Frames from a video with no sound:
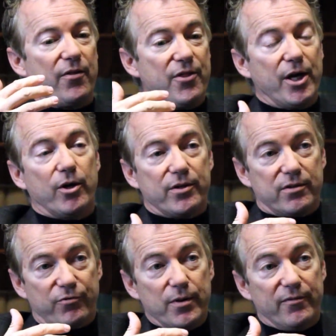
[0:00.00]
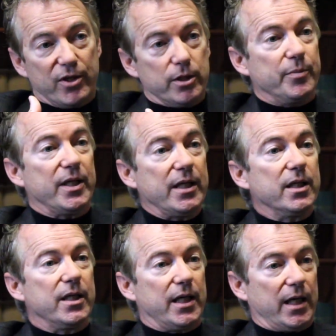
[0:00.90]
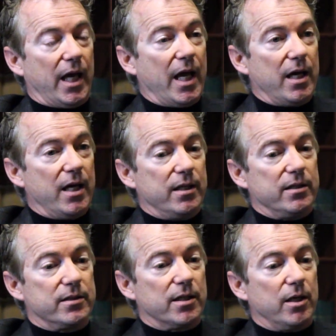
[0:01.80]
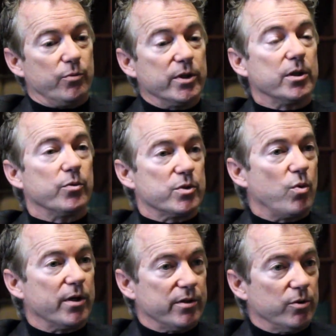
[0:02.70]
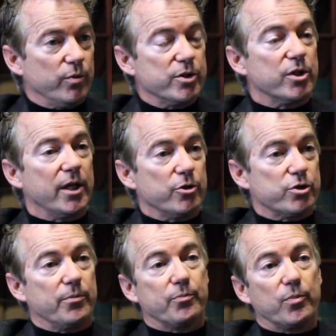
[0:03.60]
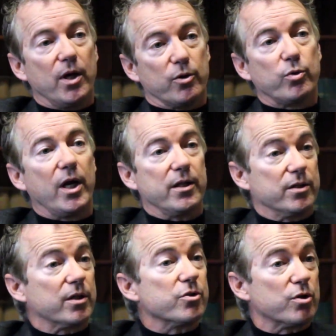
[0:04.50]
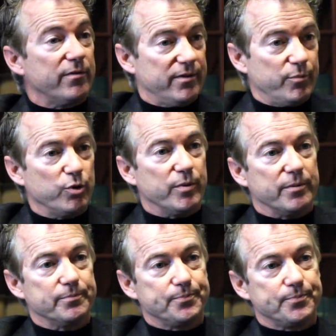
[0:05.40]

there from the very beginning and really was one of the originators that created the conservative movement.